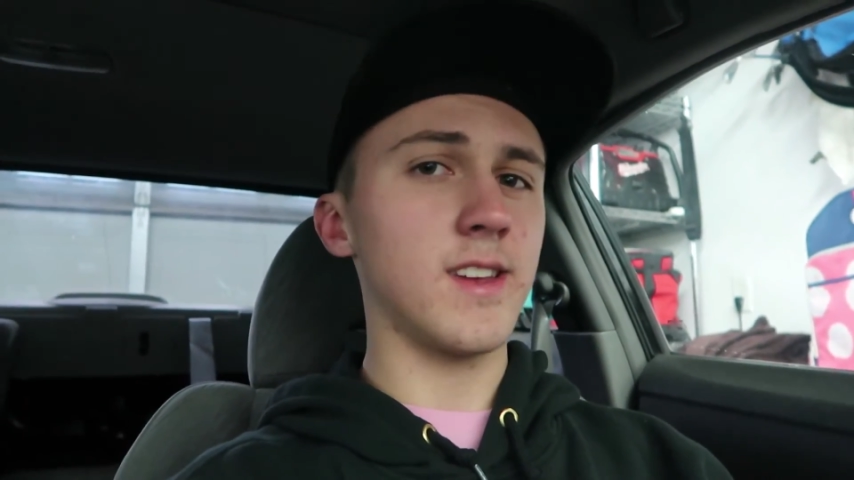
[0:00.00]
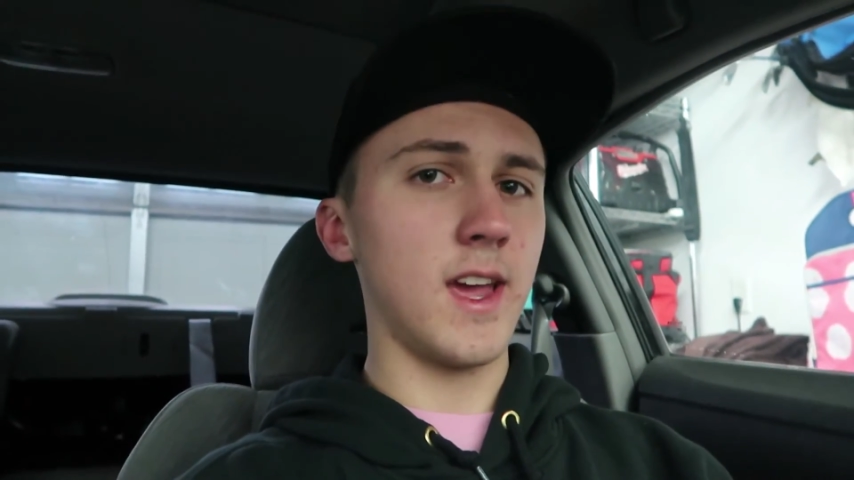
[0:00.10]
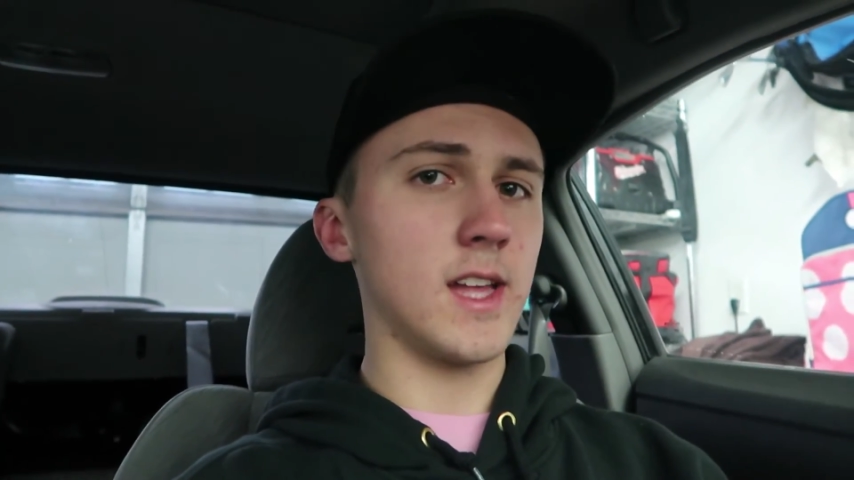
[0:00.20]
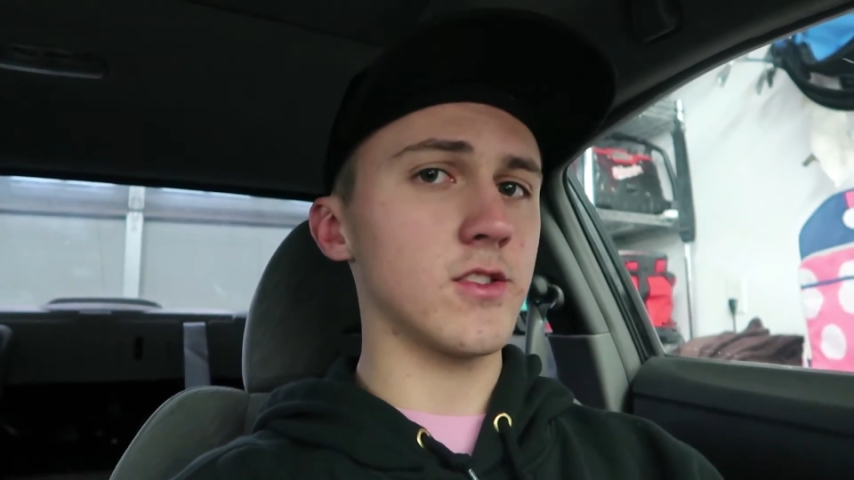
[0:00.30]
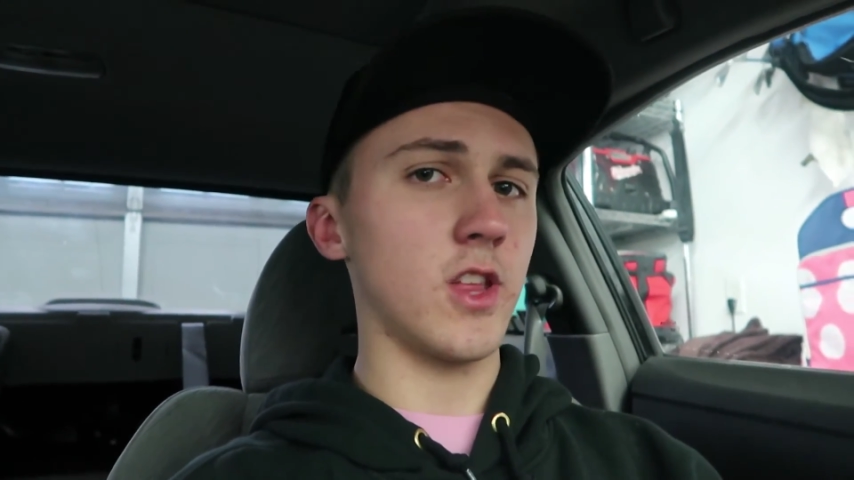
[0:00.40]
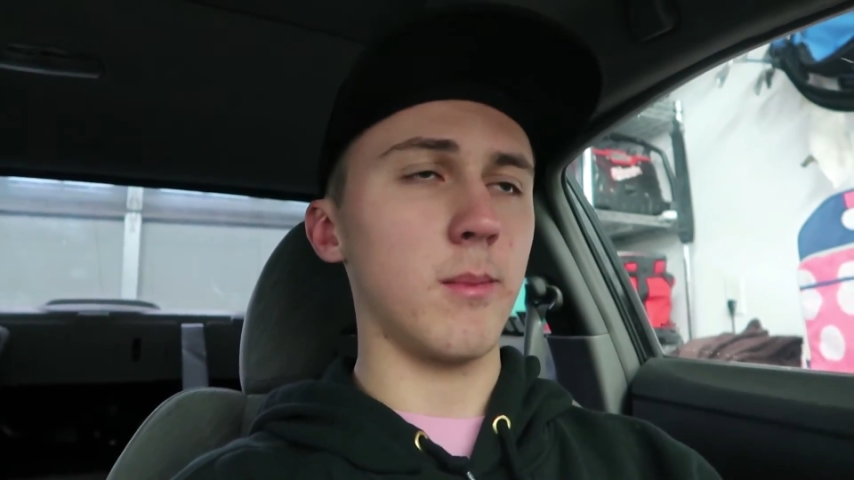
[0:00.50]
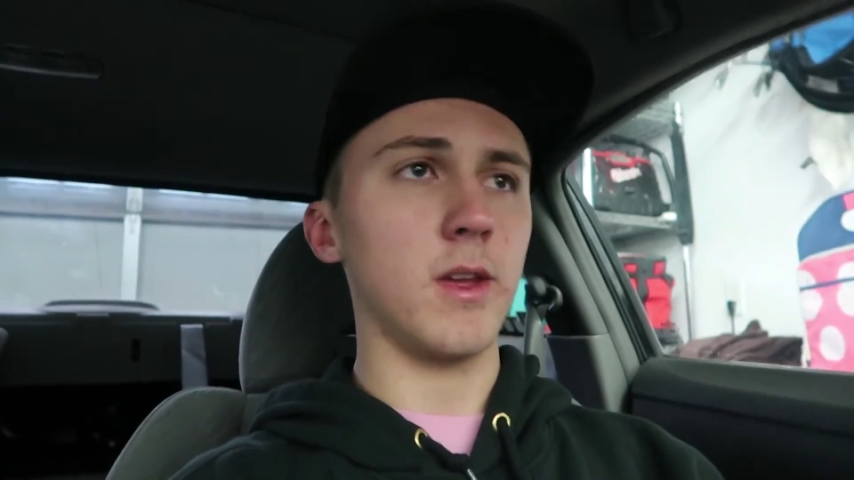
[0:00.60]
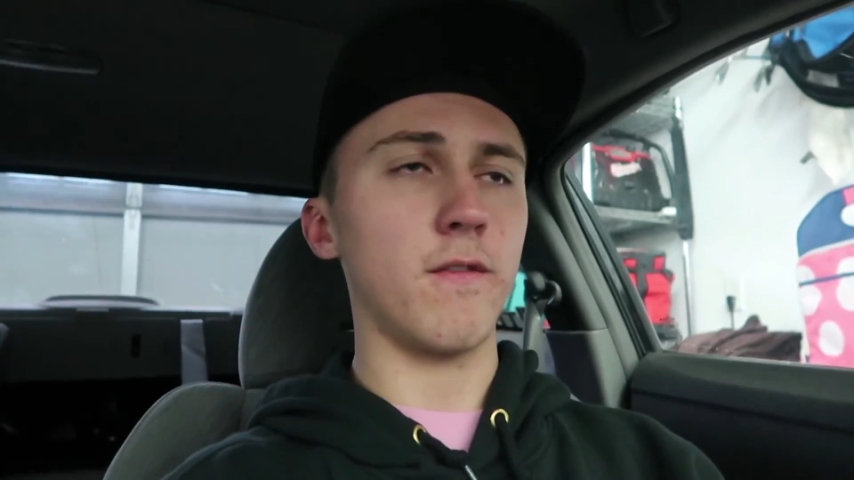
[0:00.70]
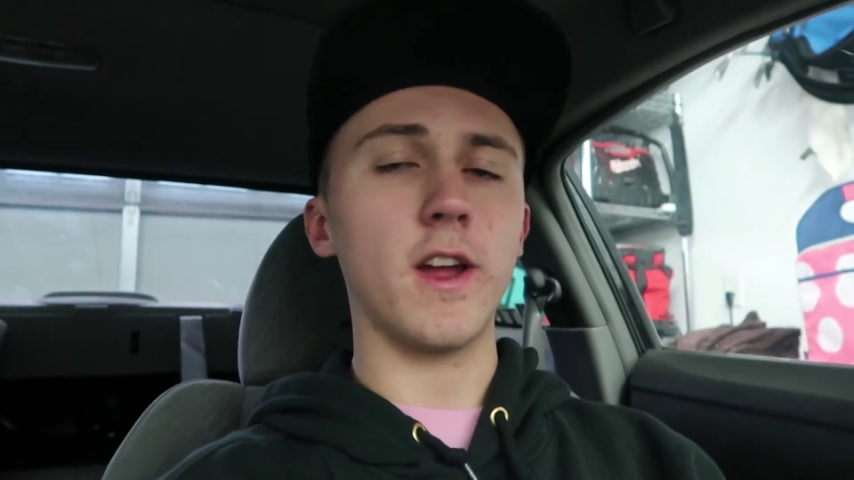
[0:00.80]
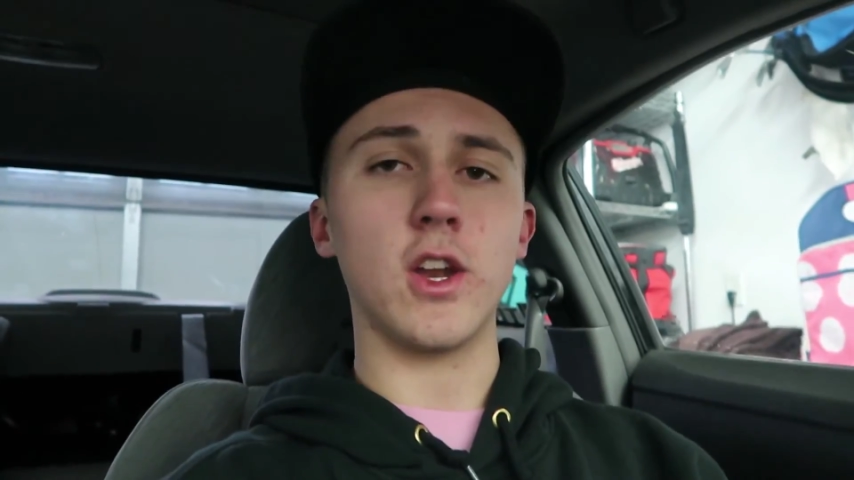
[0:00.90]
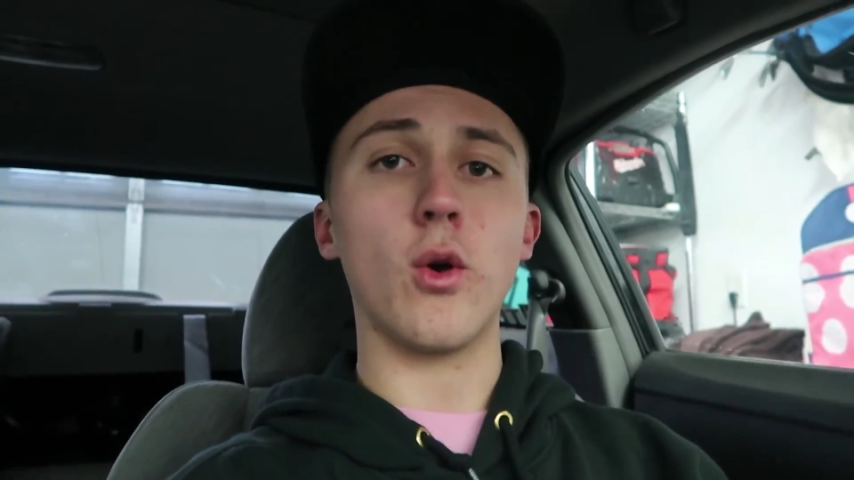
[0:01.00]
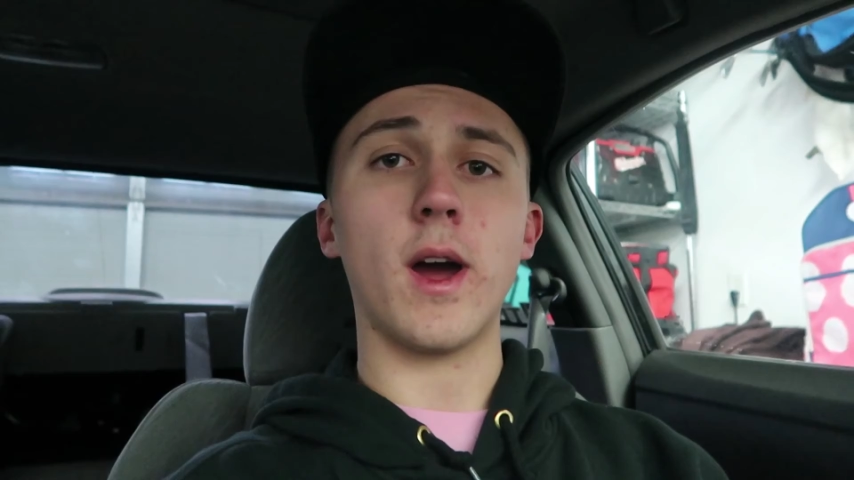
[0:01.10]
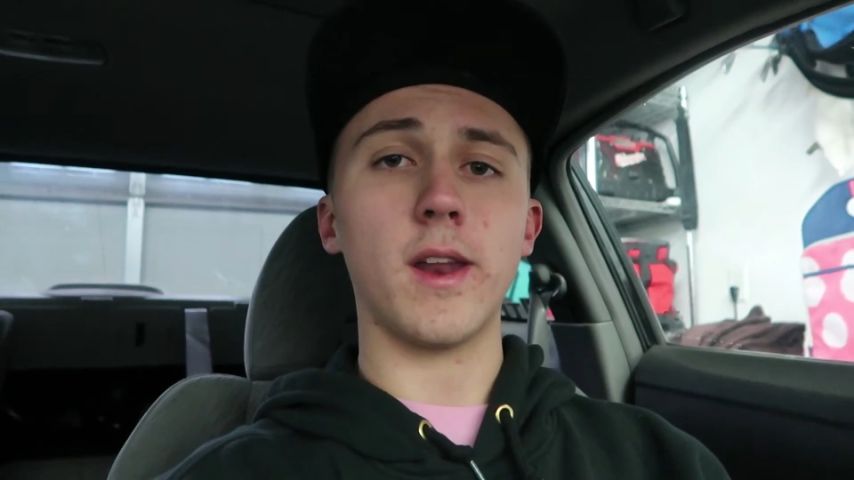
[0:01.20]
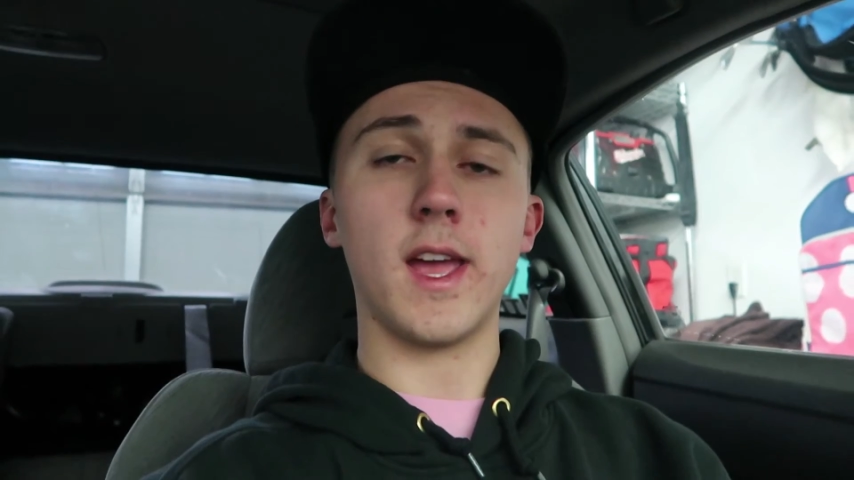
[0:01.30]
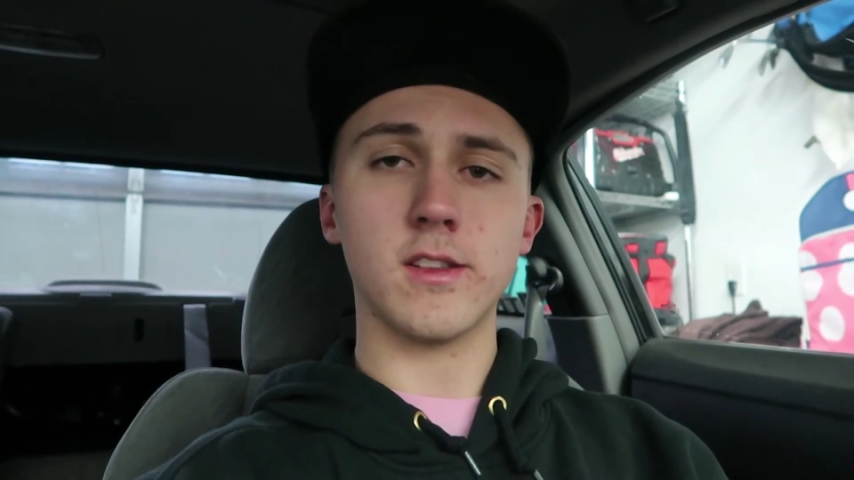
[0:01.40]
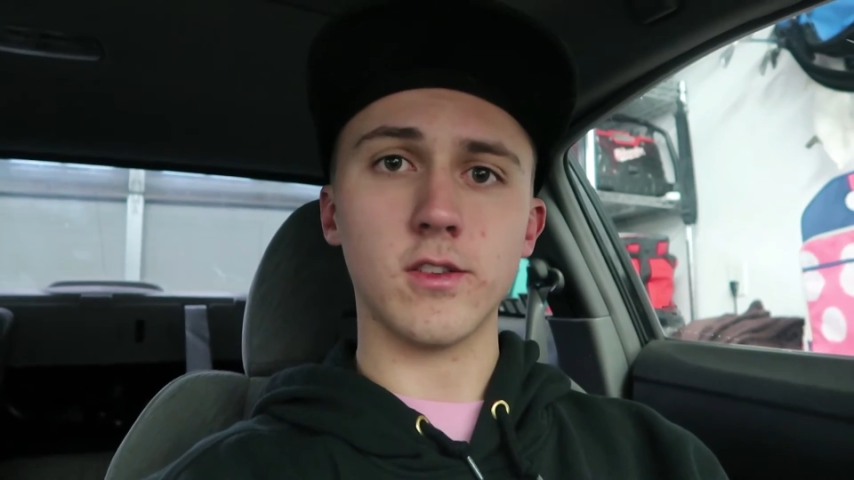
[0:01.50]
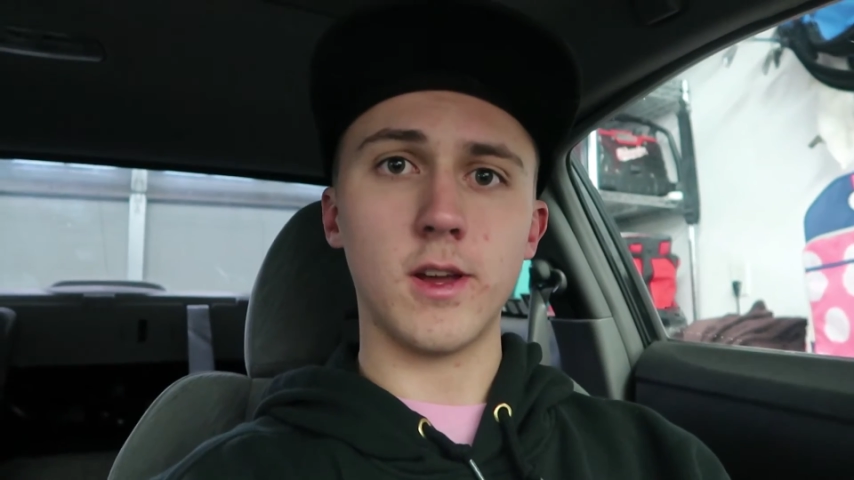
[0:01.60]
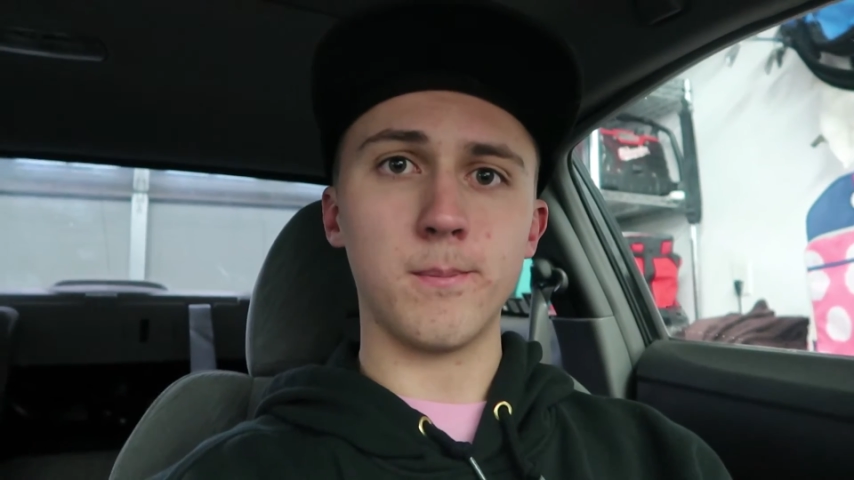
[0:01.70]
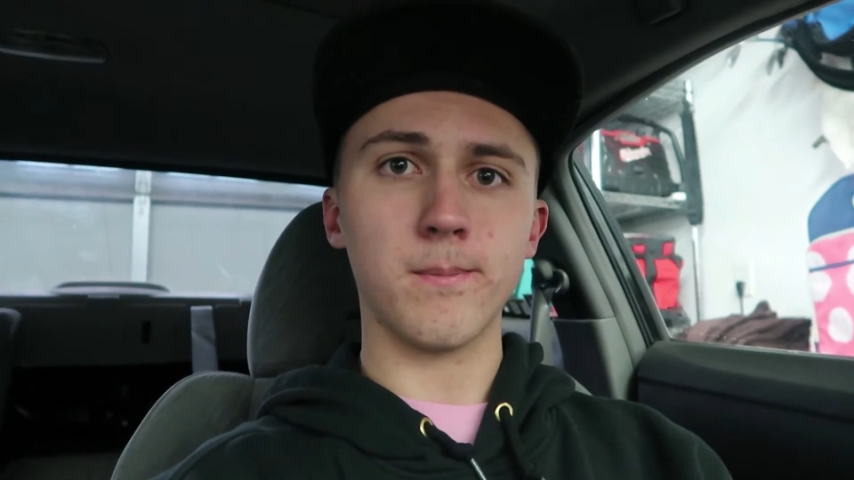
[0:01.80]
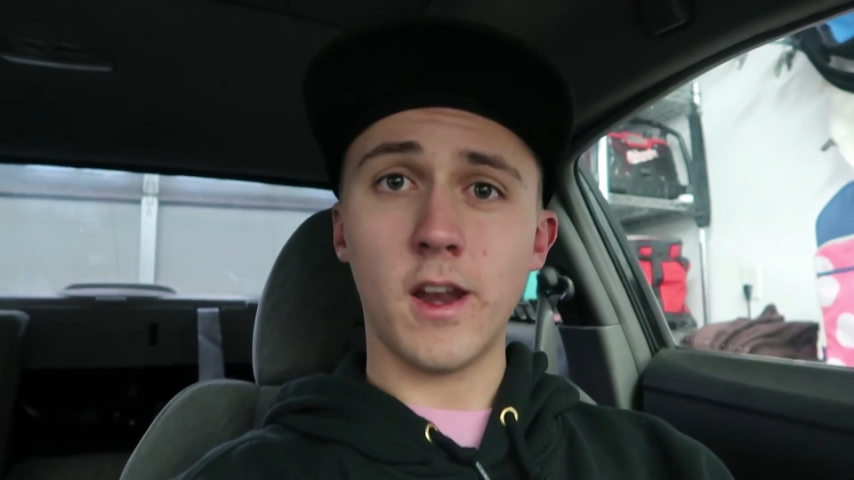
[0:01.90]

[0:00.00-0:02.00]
to answer them if I know how to answer them.